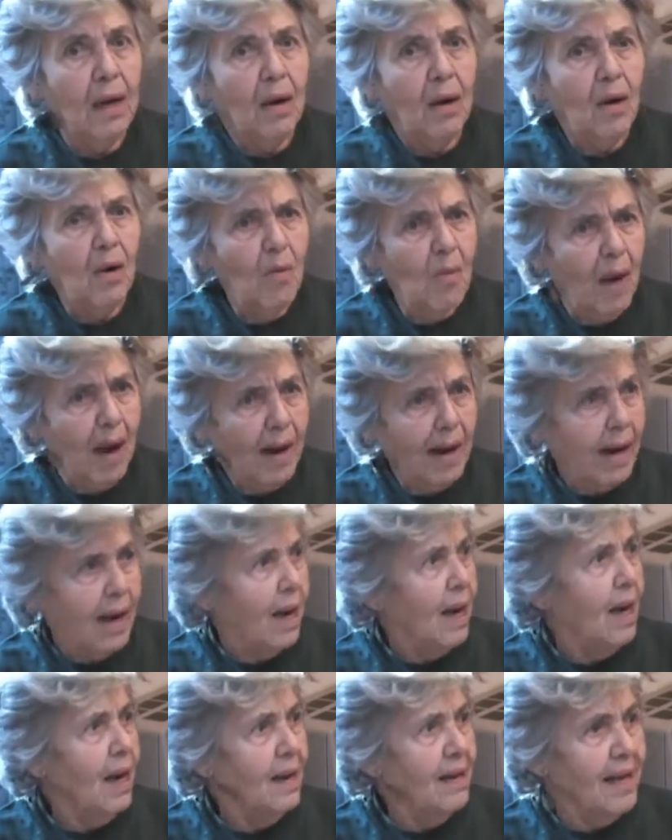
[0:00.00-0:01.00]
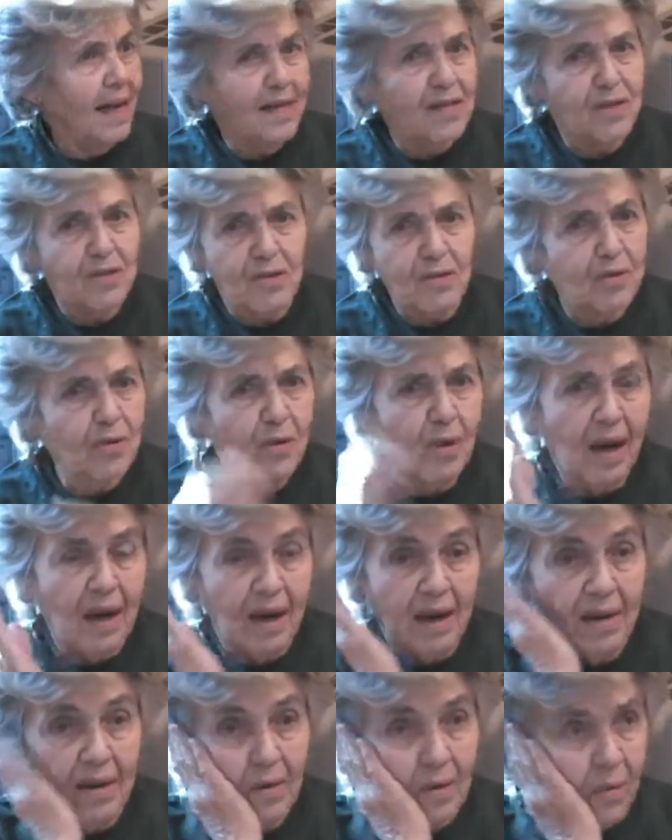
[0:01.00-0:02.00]
oh my God, that's true. I
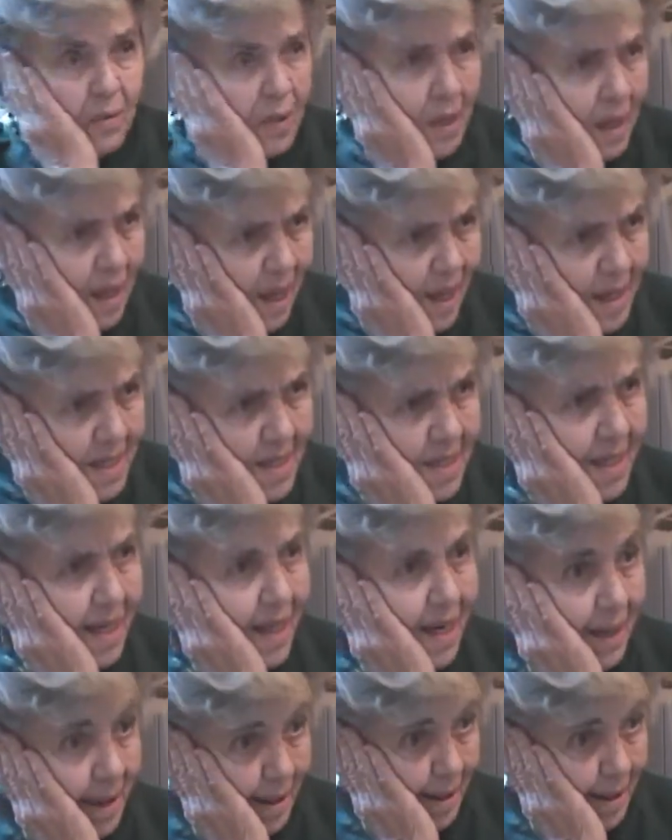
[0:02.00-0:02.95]
hadn't realized that.